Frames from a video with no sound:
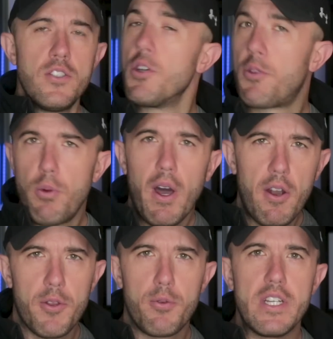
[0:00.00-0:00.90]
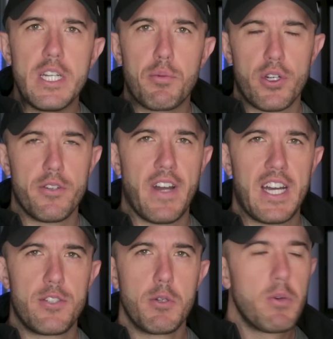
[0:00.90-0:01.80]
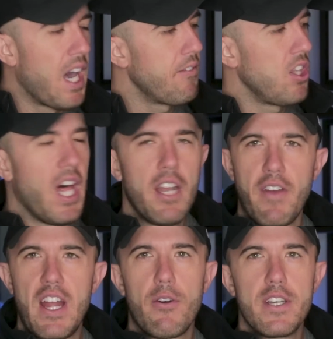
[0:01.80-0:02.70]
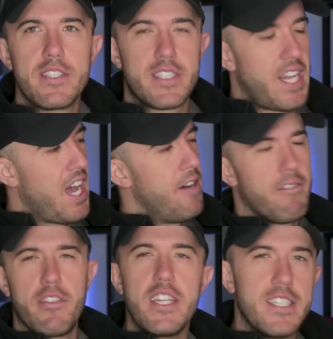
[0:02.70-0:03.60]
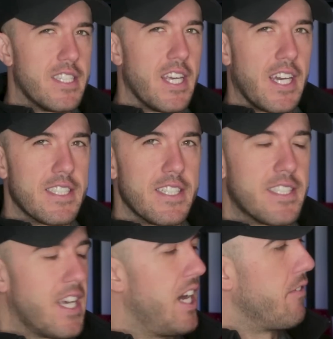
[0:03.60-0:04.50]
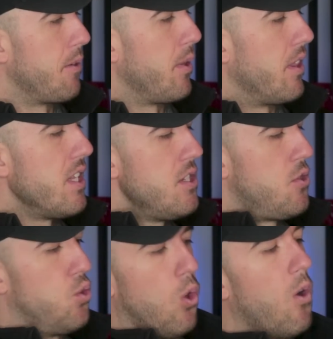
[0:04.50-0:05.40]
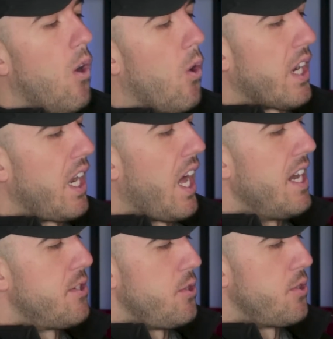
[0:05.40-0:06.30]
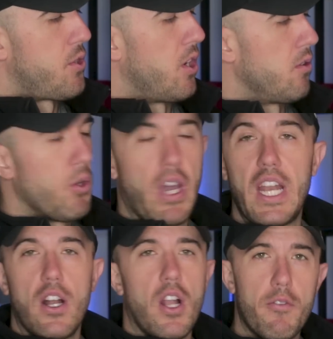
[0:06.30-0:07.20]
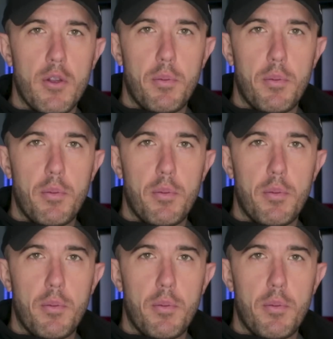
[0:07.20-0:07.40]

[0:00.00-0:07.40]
So throughout our three D printer factory, we have a lot of areas that have these things inside of them. These drawer organizers are located all over